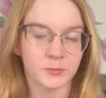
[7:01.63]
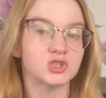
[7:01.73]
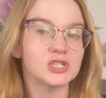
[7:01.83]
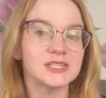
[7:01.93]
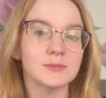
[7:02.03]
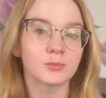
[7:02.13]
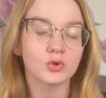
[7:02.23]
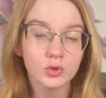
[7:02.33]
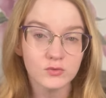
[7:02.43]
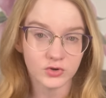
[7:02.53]
But she did
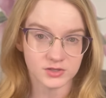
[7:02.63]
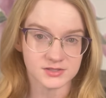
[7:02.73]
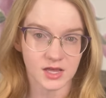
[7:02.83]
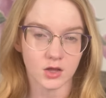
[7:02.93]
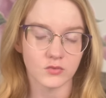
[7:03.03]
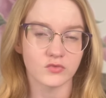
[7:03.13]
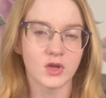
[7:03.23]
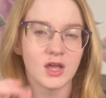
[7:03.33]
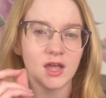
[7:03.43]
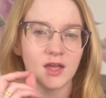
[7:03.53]
prove herself.
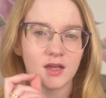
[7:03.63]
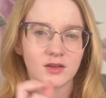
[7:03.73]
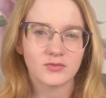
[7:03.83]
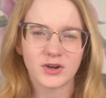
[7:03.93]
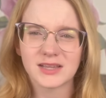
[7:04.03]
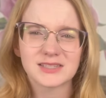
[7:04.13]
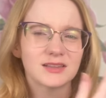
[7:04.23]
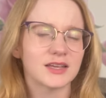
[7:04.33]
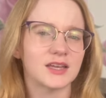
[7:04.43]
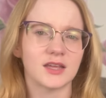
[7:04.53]
Farnese
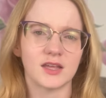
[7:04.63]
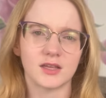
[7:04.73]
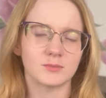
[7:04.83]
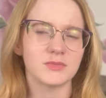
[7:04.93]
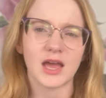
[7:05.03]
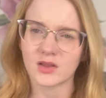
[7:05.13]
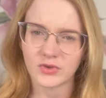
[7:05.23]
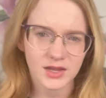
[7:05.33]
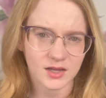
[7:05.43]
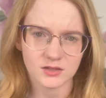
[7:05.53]
lady, not a
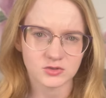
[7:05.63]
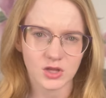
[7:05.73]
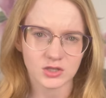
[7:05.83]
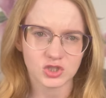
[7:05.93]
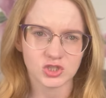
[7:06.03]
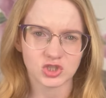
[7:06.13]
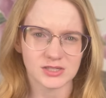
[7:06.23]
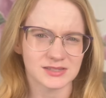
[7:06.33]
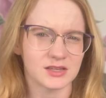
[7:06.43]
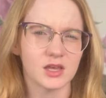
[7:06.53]
fan. Like she's
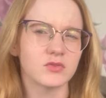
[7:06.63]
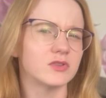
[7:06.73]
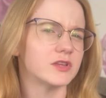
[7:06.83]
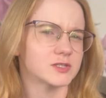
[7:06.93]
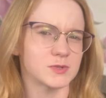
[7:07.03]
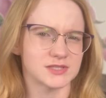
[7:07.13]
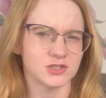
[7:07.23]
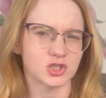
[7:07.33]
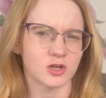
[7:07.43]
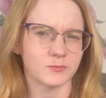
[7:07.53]
just given this
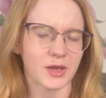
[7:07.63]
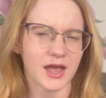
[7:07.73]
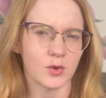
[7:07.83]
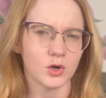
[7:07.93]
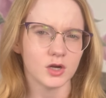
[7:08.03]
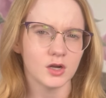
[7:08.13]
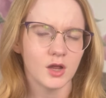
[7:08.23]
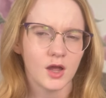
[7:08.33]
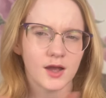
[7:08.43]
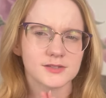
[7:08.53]
position of power.
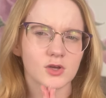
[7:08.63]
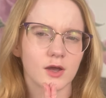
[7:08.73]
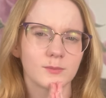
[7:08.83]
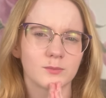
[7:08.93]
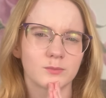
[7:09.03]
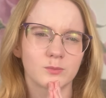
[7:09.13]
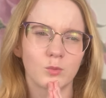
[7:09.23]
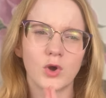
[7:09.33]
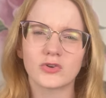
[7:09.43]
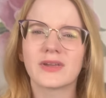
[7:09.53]
So I'm
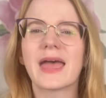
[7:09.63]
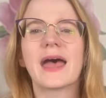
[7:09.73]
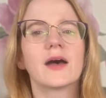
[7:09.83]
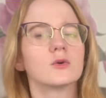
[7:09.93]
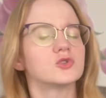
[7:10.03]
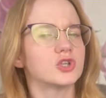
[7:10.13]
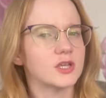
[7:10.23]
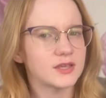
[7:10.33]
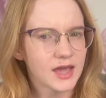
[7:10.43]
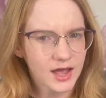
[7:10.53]
wondering how
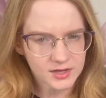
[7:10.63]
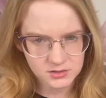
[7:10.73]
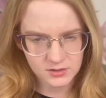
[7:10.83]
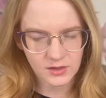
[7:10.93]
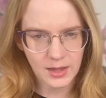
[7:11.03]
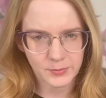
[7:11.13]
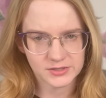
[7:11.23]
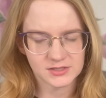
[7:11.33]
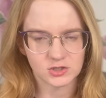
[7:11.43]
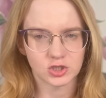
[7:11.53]
she got to that
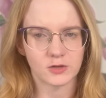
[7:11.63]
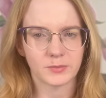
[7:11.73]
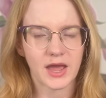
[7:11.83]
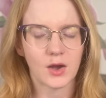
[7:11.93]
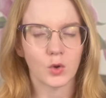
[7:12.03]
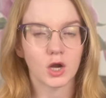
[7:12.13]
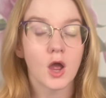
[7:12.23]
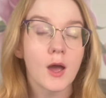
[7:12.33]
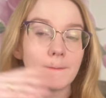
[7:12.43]
position of power.